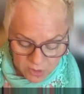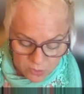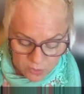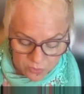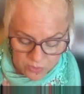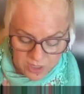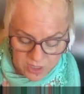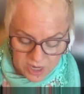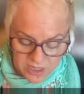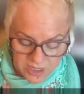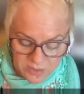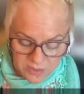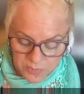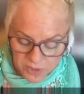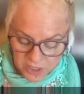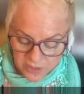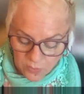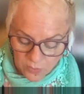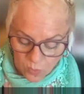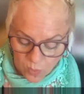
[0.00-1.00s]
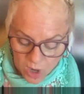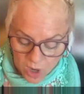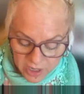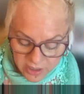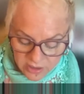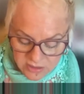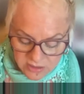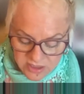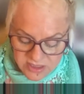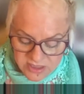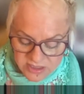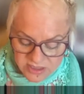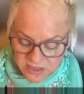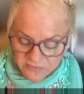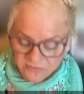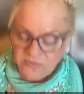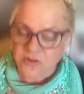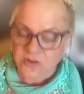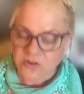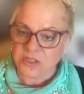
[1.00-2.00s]
created by wireless
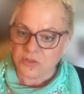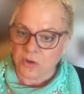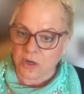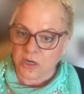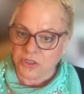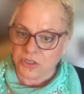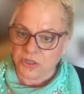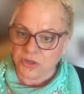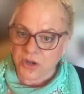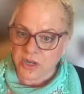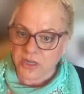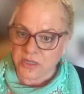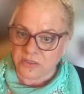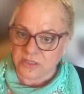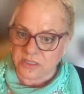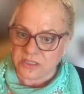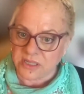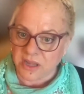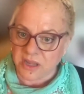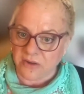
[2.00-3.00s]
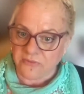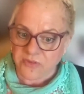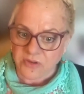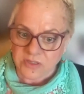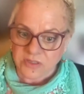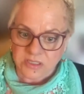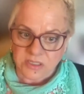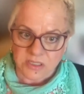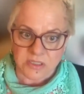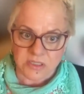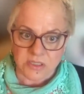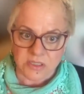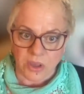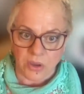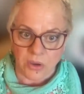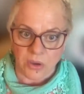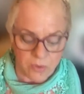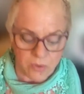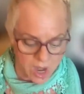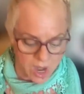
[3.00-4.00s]
infrastructure in San
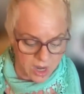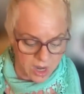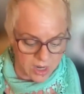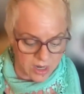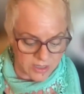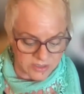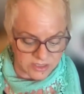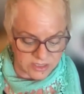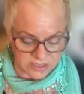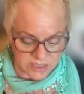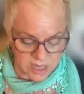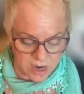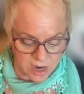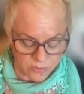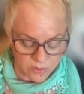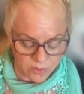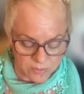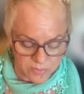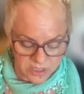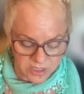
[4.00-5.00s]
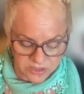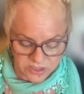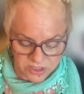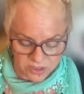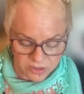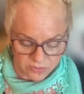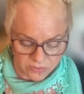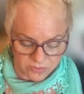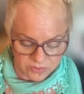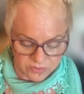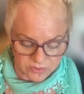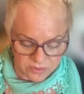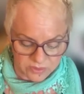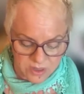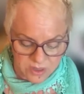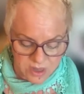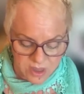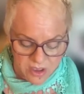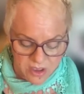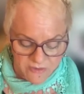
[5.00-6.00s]
Francisco and Sacramento.
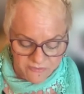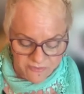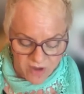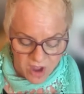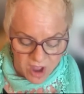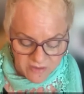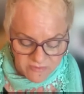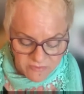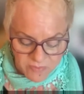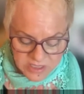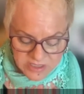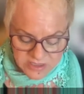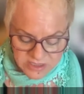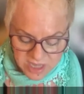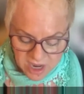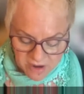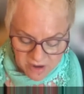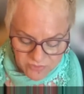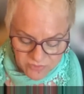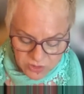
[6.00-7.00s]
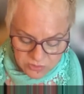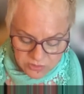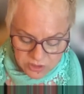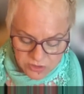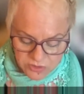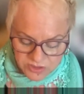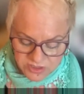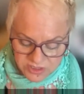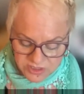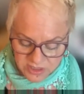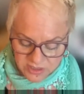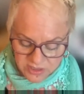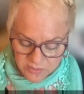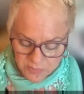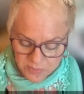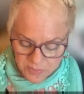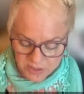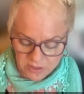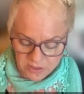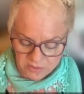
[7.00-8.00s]
5 months after losing an
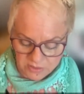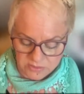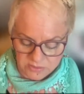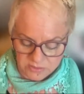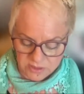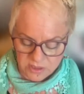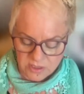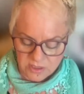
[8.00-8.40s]
appeal